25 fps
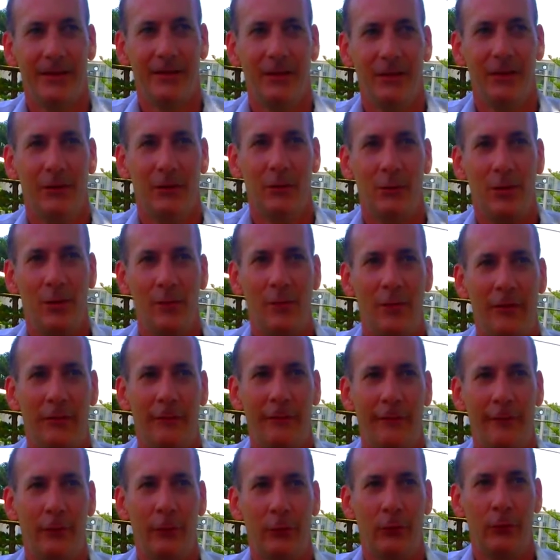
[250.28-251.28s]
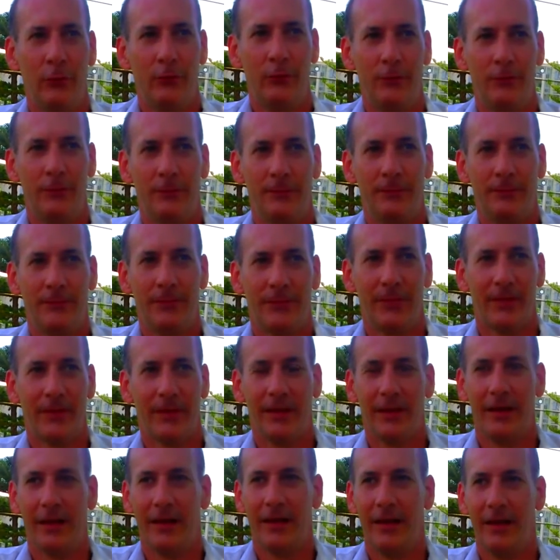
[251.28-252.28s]
When we're full,
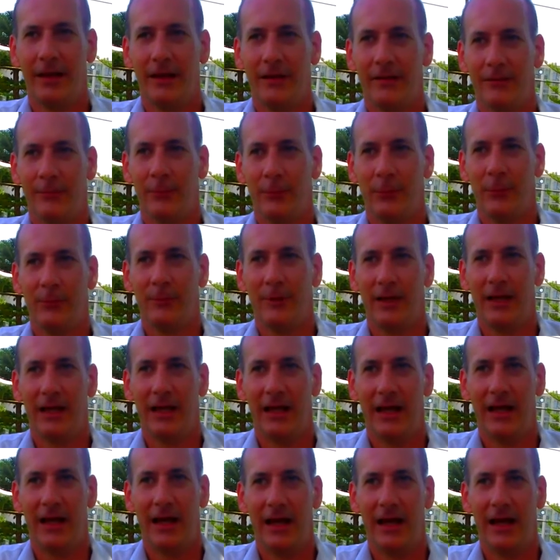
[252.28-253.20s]
there's probably